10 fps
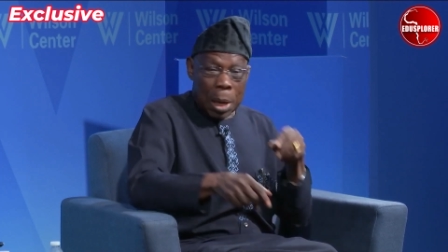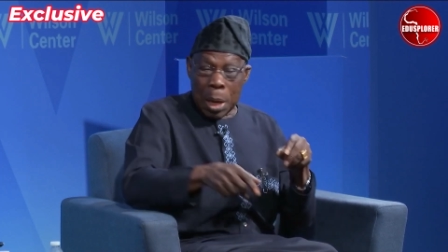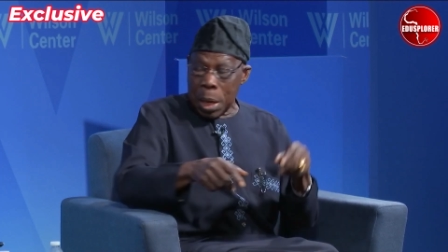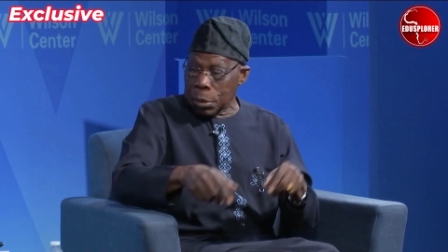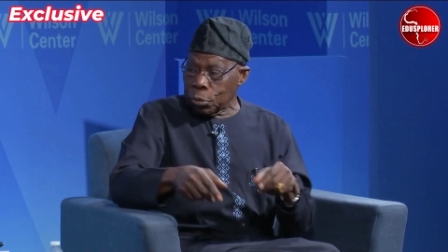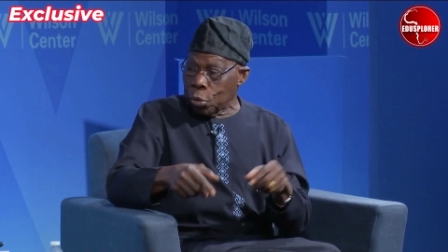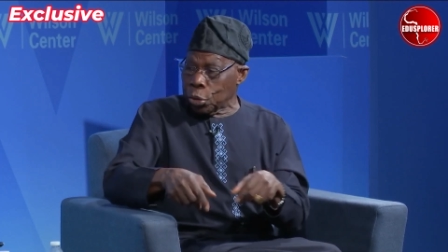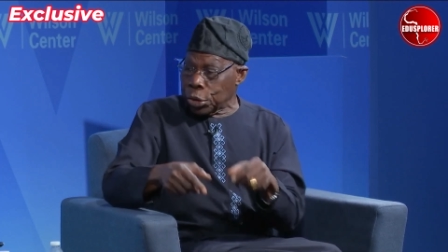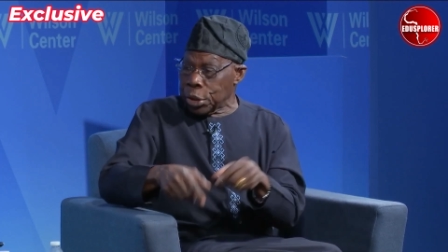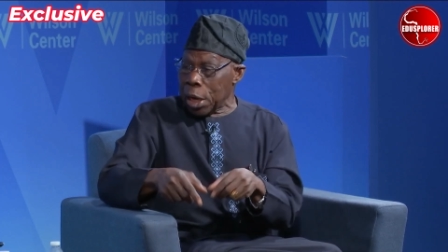And
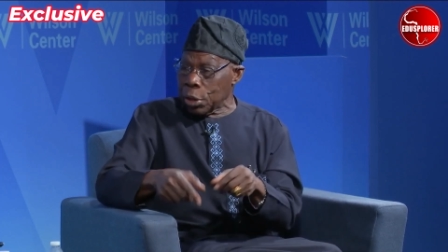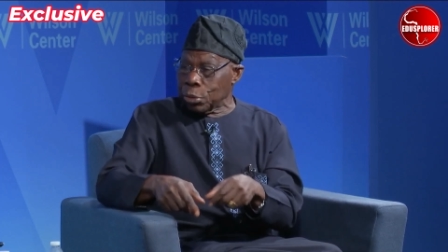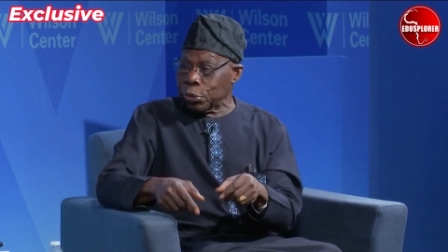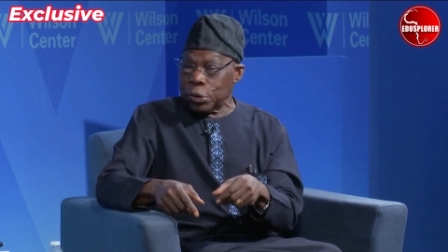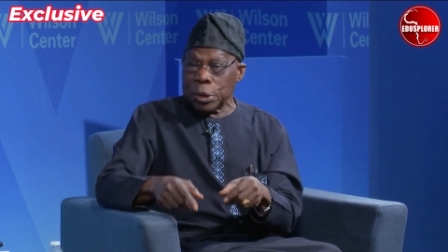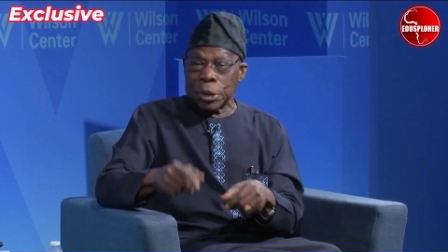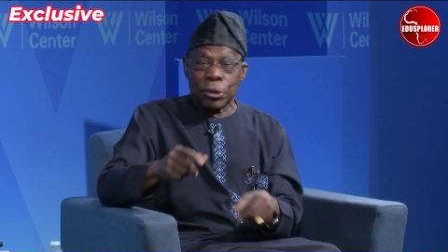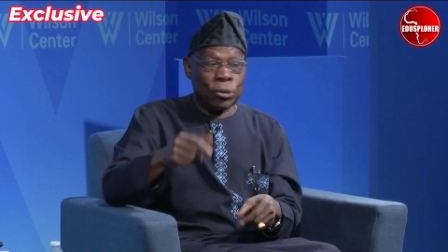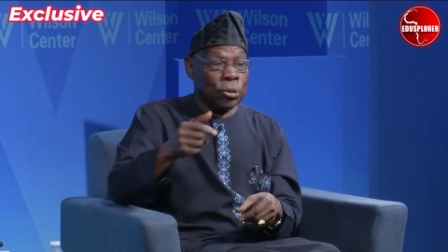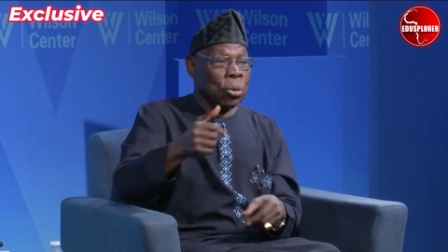what they are using
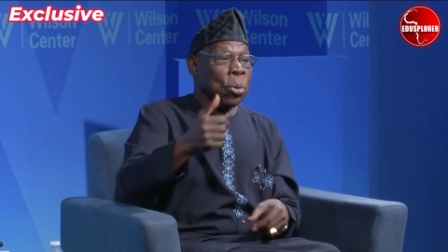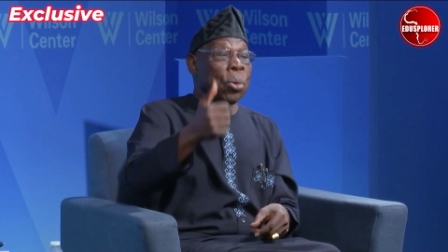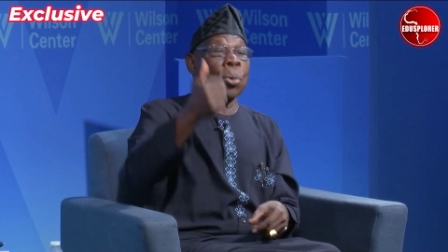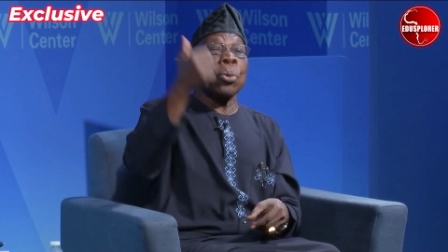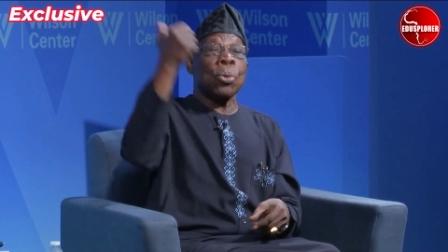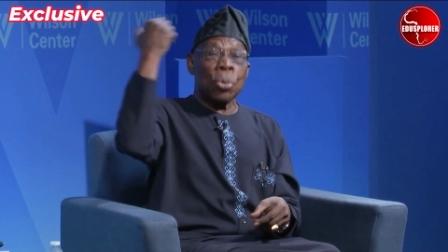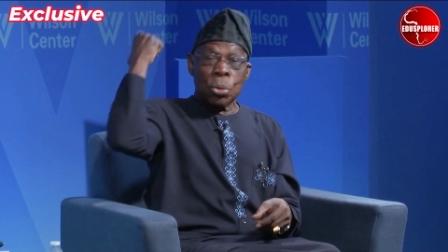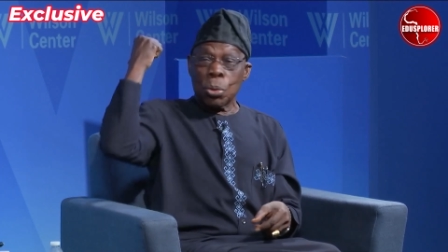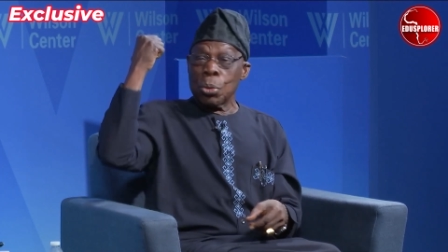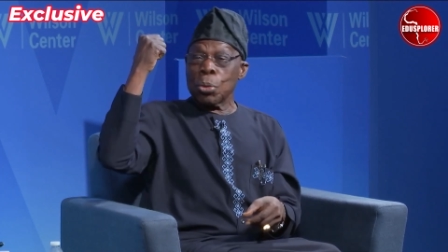is,
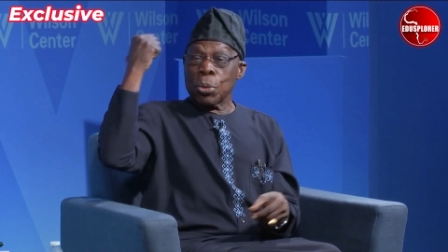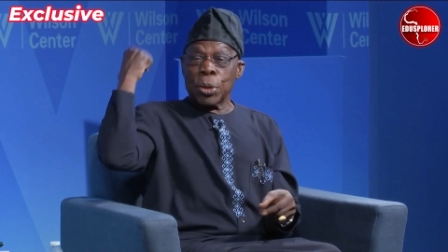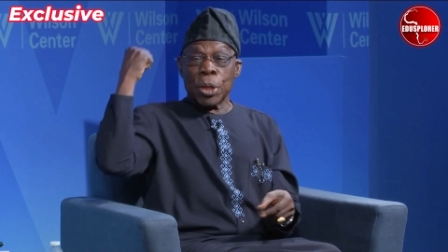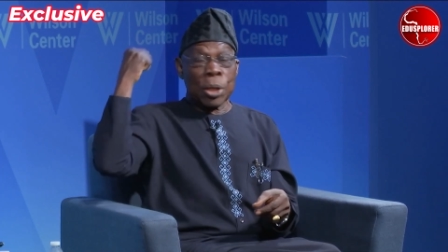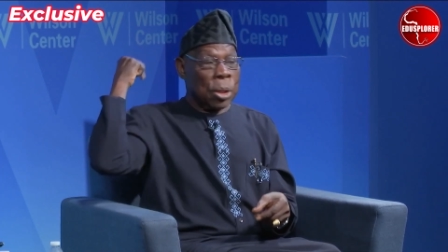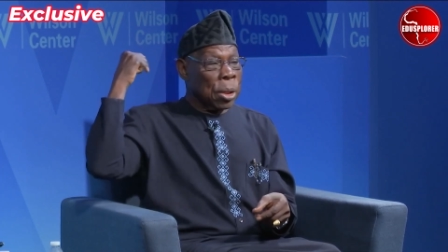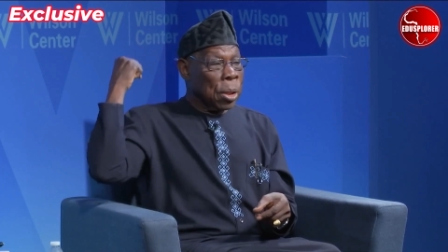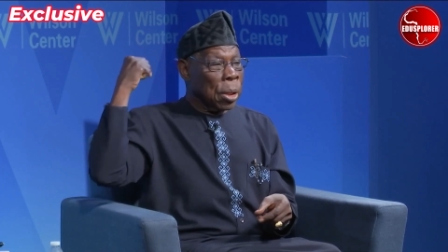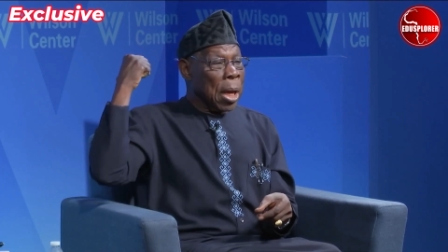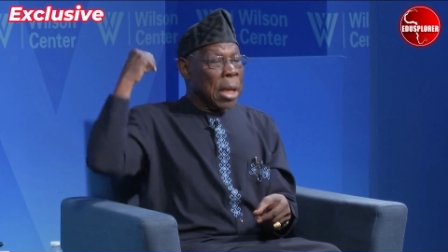the
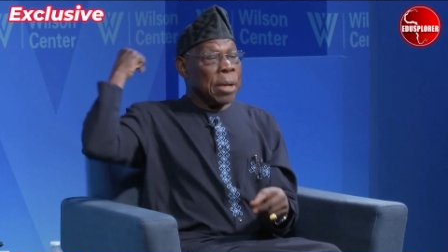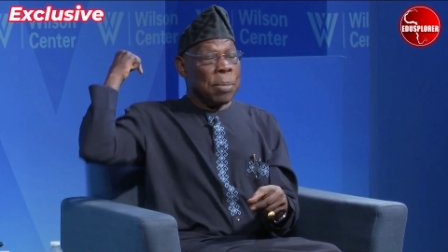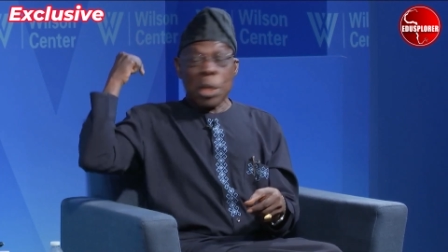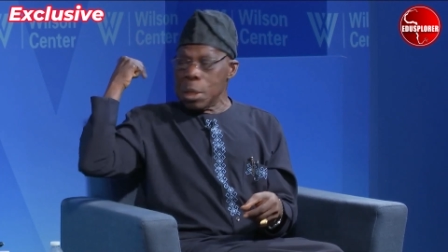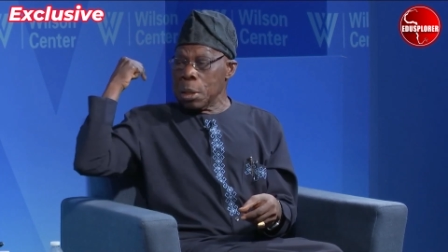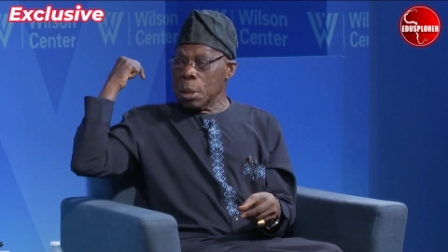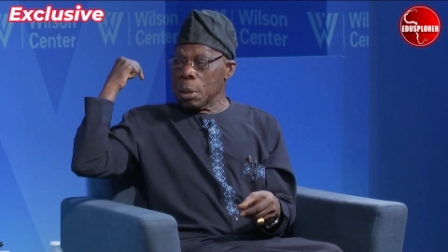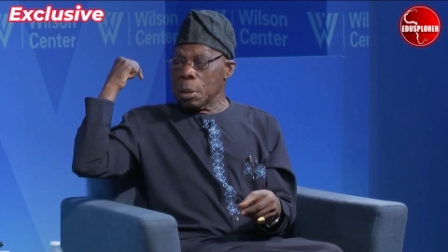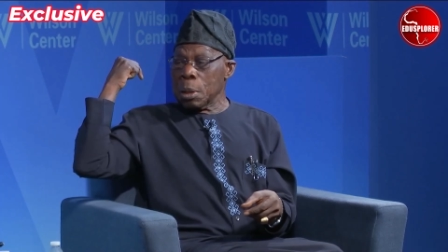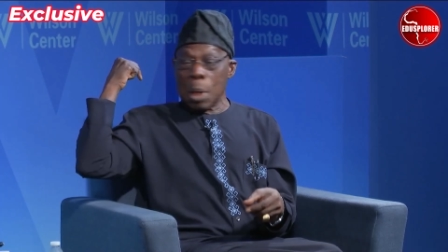enemy
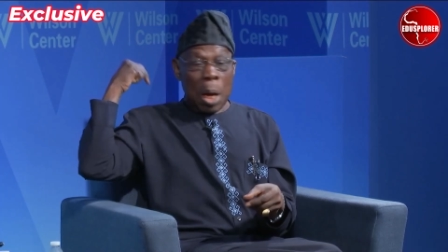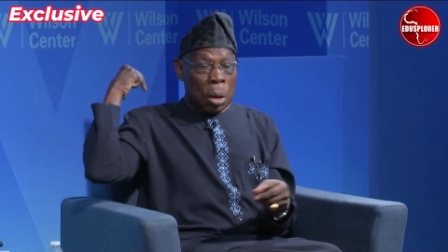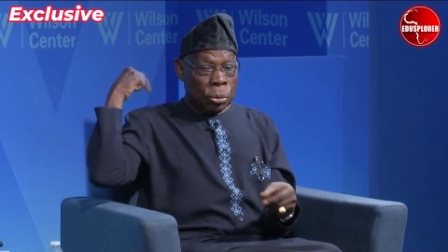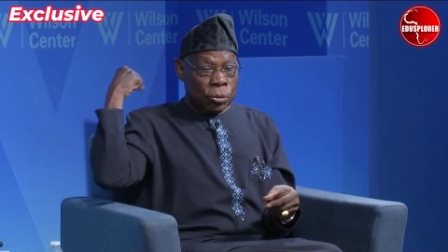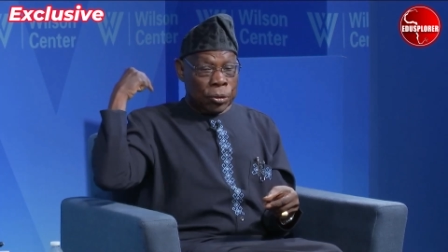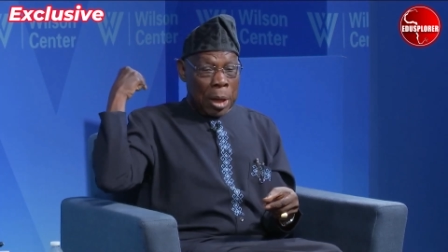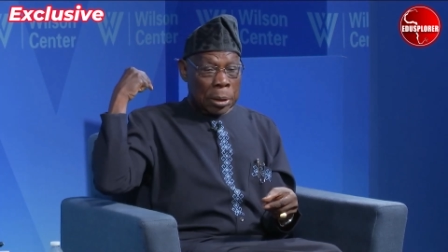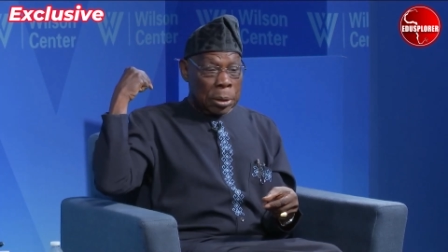outside.